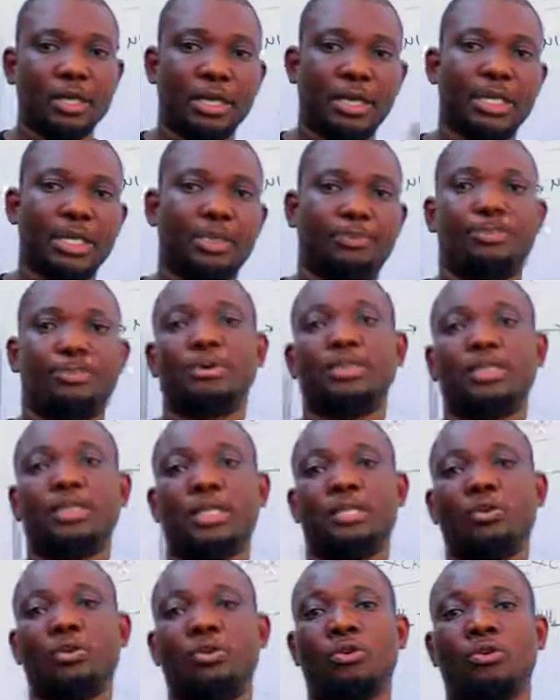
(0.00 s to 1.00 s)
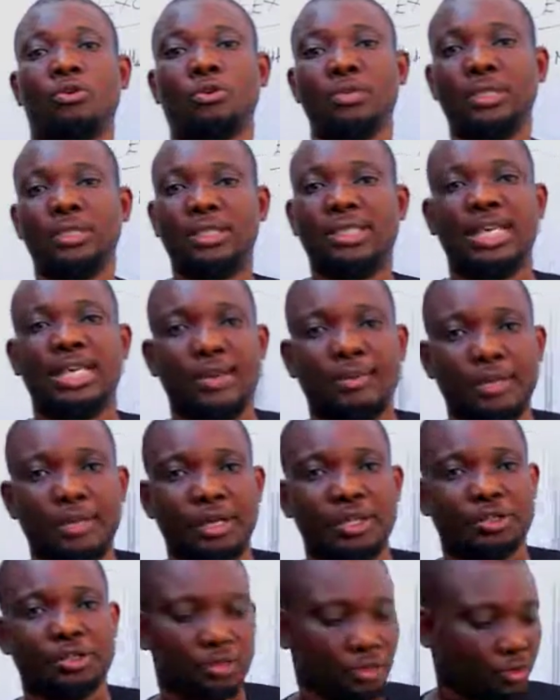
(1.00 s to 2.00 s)
in the process called
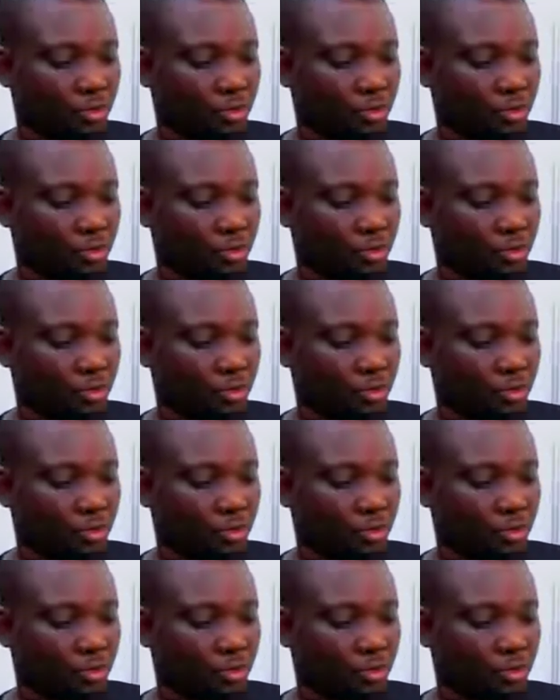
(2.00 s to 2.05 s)
deamination.